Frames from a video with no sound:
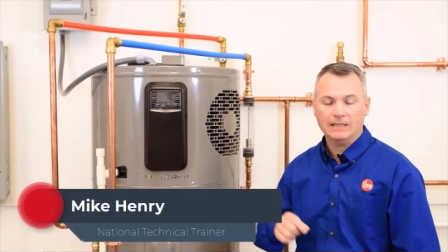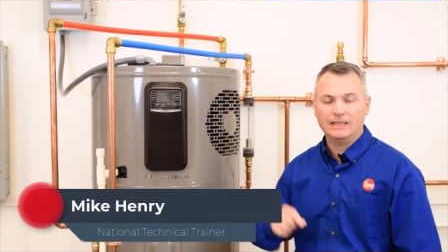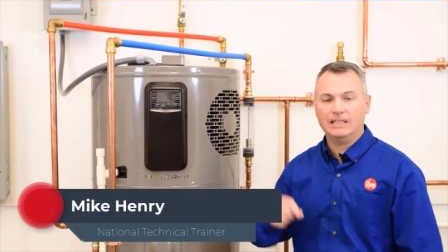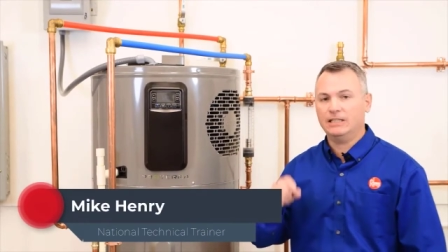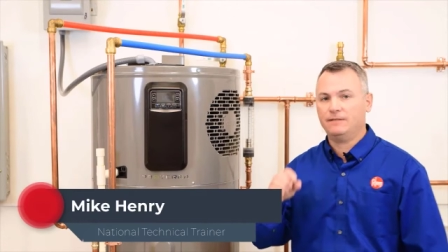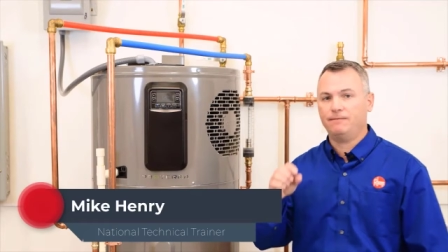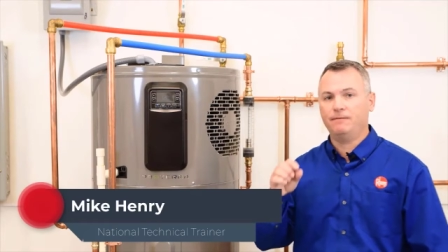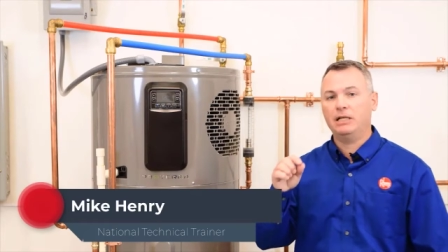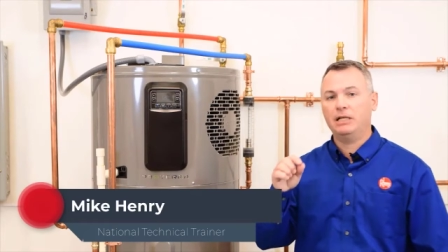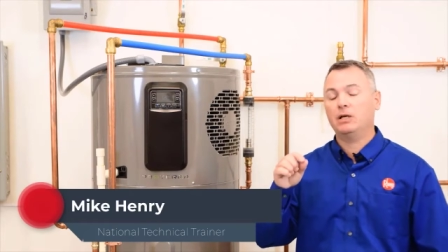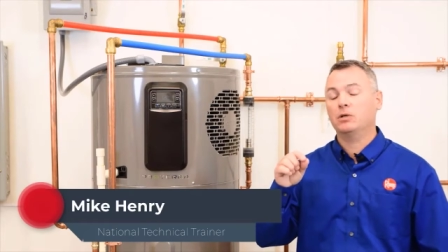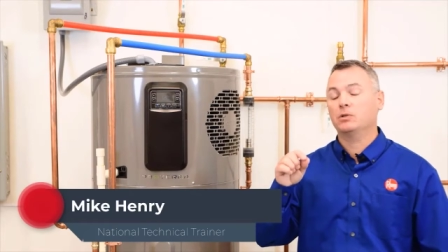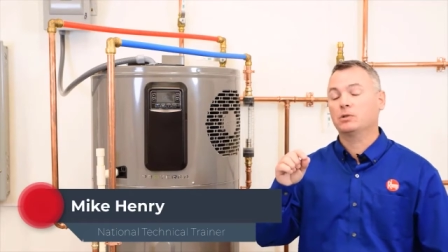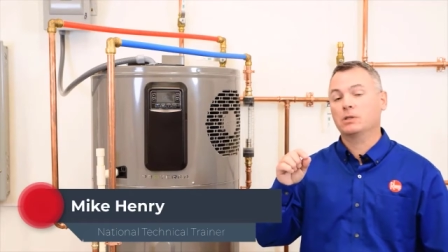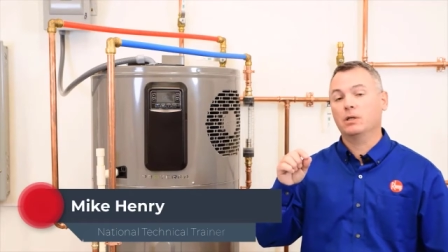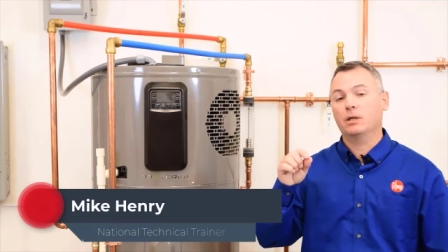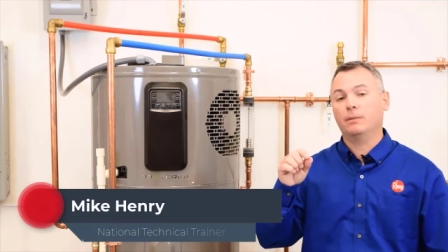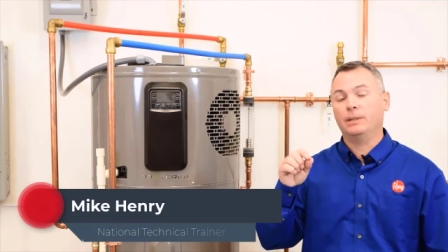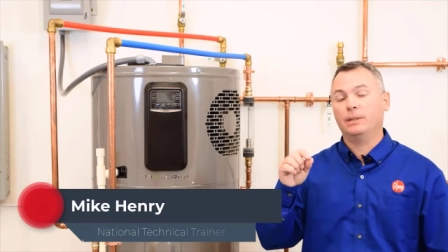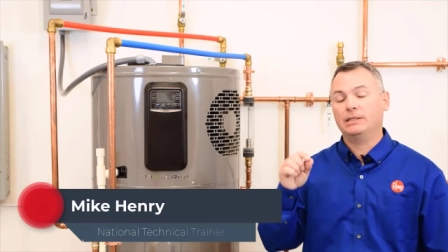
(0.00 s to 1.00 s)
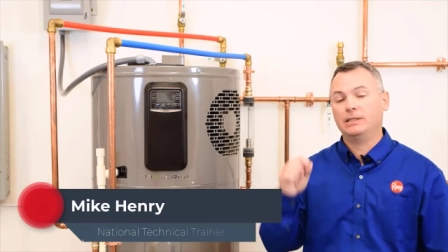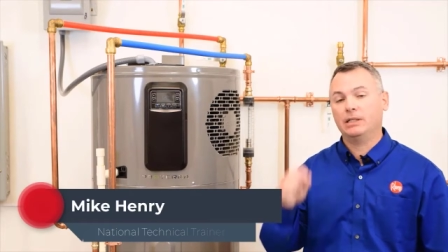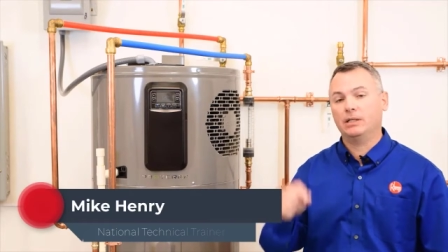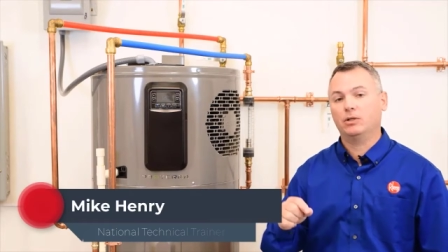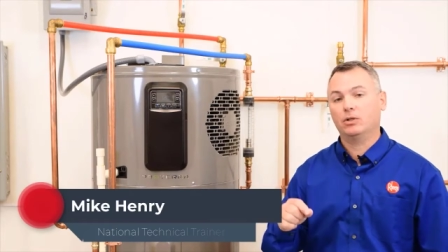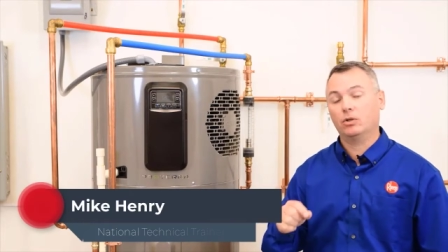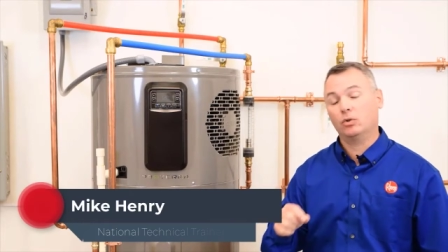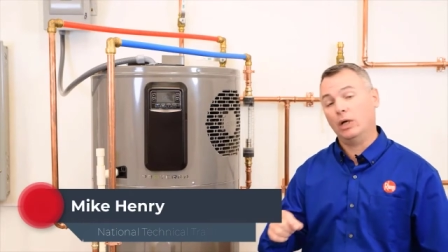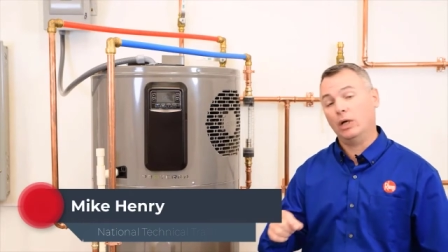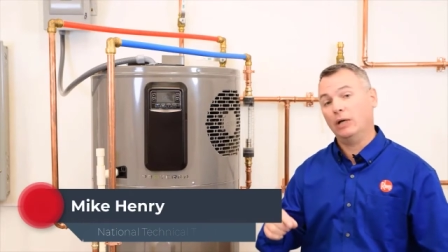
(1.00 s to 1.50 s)
This video is going to be
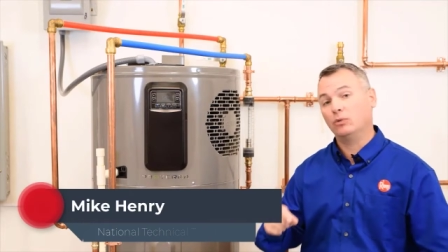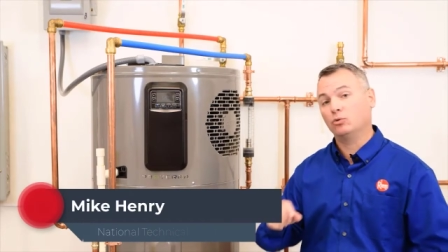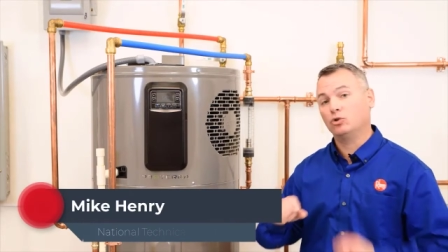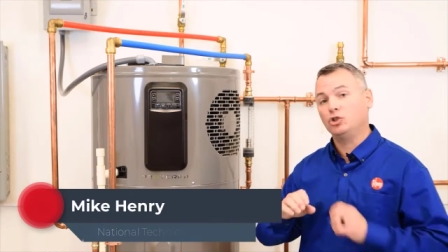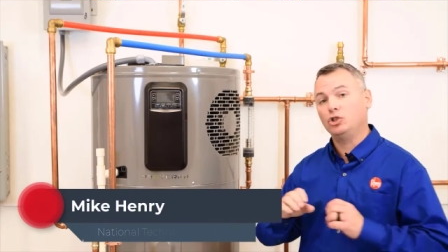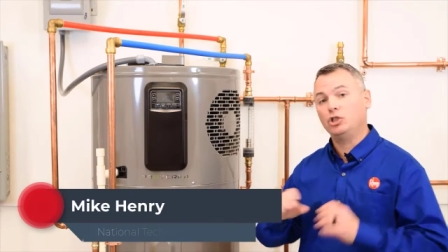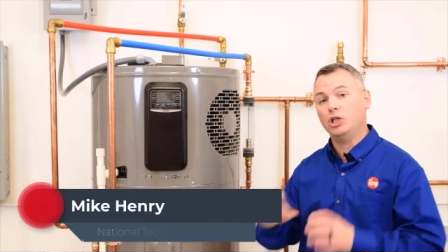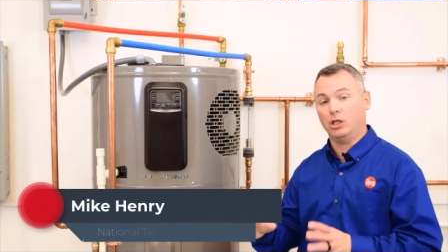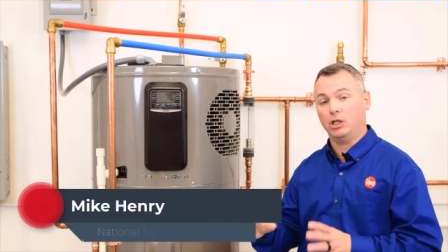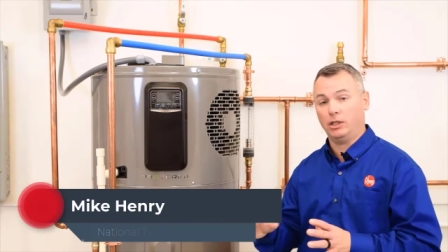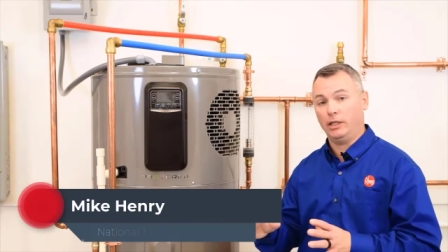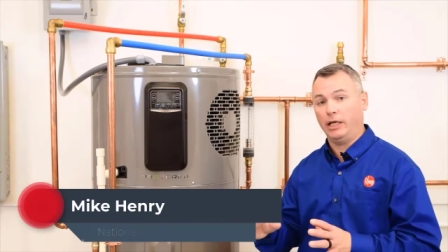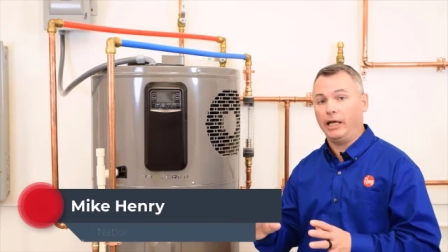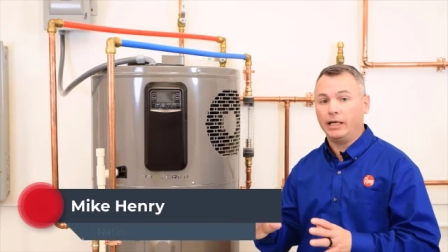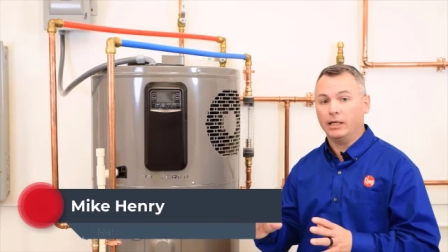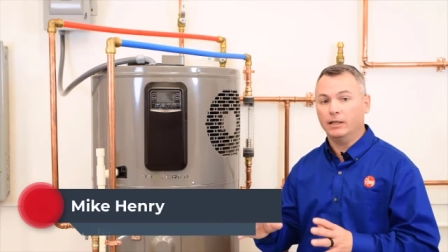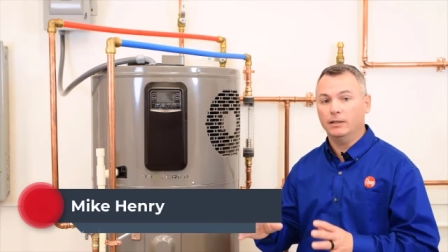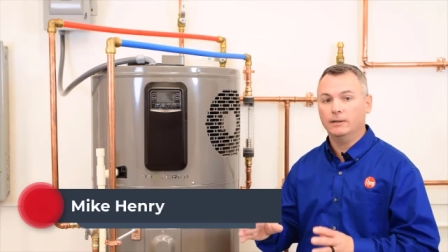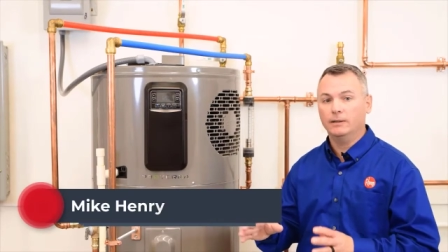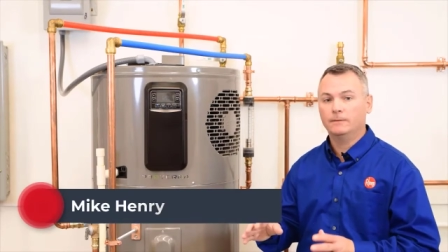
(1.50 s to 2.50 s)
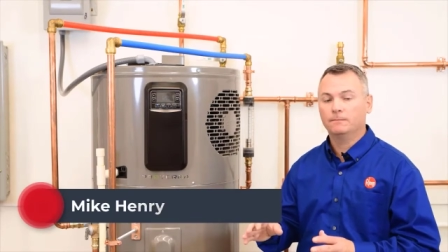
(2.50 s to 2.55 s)
centered around ducting.